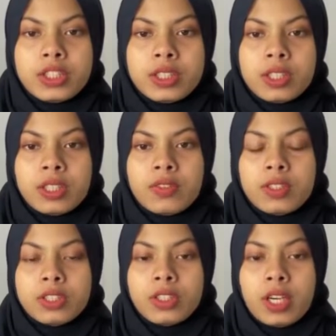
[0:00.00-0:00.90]

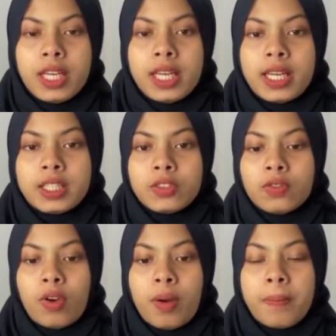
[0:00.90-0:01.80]
synovial joint that is
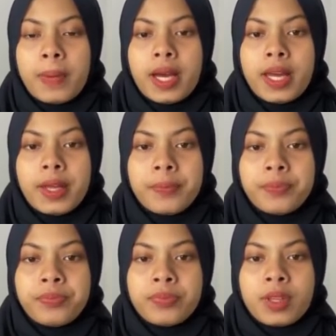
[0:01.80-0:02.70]
formed by
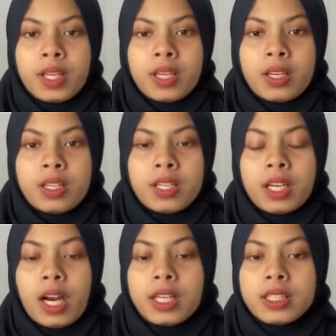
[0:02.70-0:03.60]

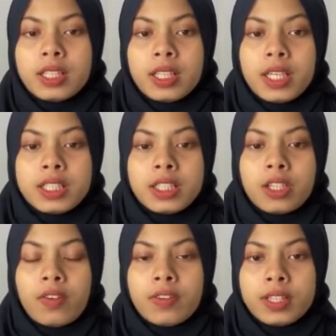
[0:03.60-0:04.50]
the
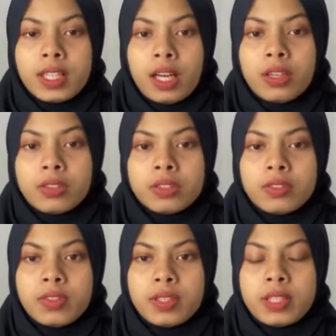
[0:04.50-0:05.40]
articulation of the
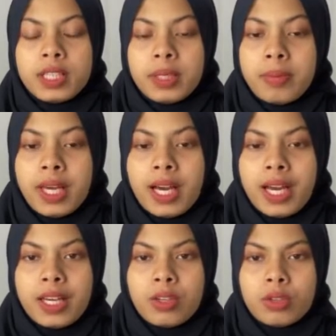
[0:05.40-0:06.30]
talus, tibia,
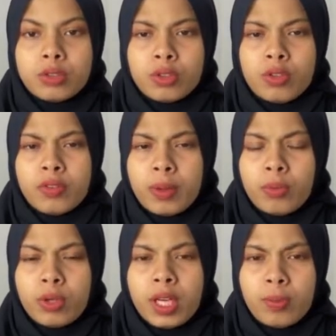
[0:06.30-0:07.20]
and also
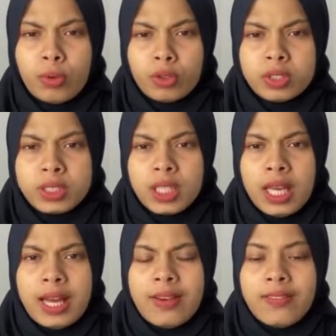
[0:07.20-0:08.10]
fibula bones.
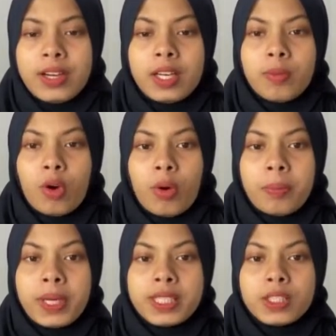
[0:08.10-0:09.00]

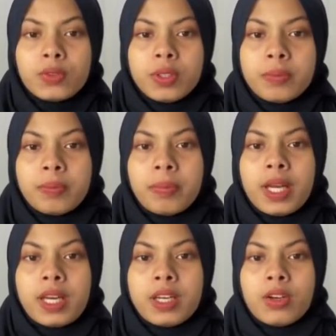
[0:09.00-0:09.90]
Furthermore, patients with
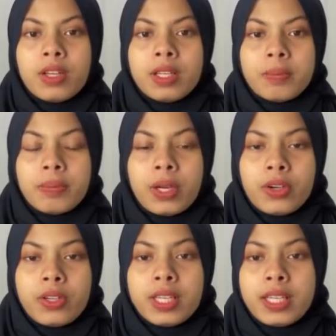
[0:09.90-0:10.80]

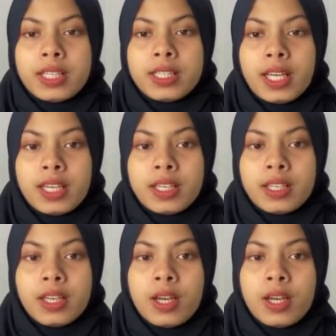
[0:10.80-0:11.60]
peroneal tendon